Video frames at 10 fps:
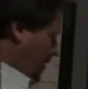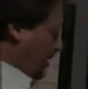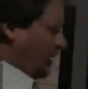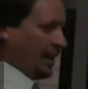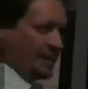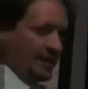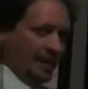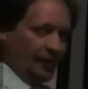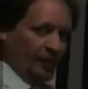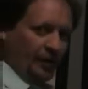let's see
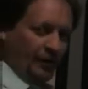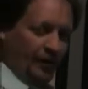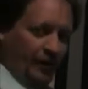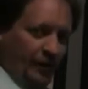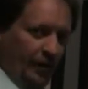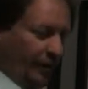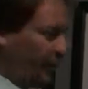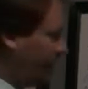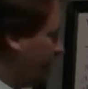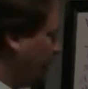if we can figure out
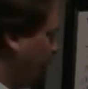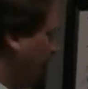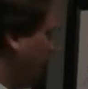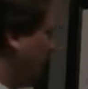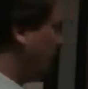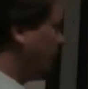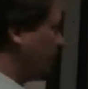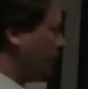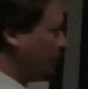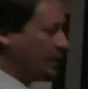what the conclusion,
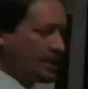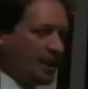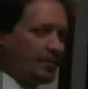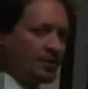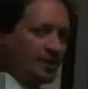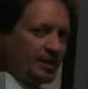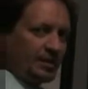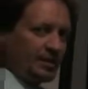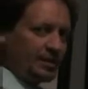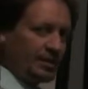general
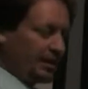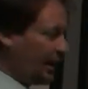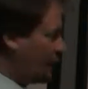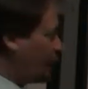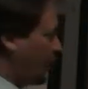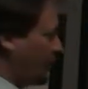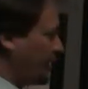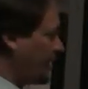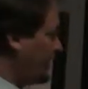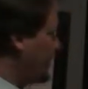assumptions, and
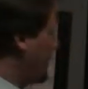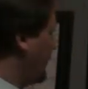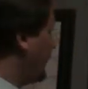premises of the